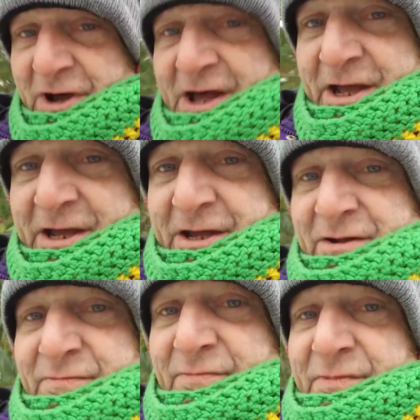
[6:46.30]
I
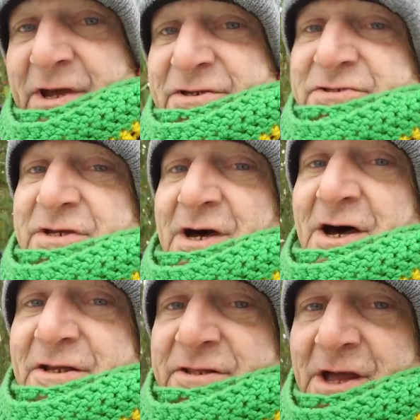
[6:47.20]
am as a
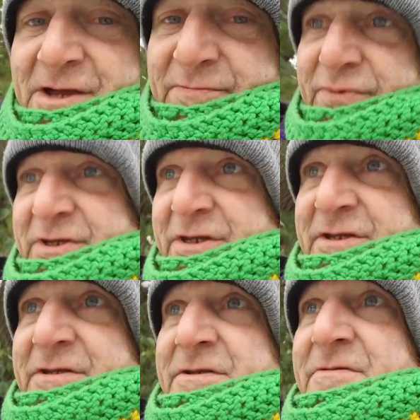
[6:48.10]
God-like
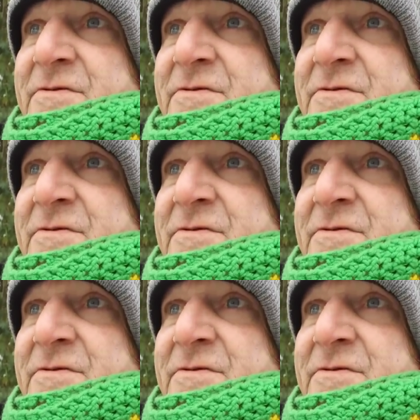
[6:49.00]
being.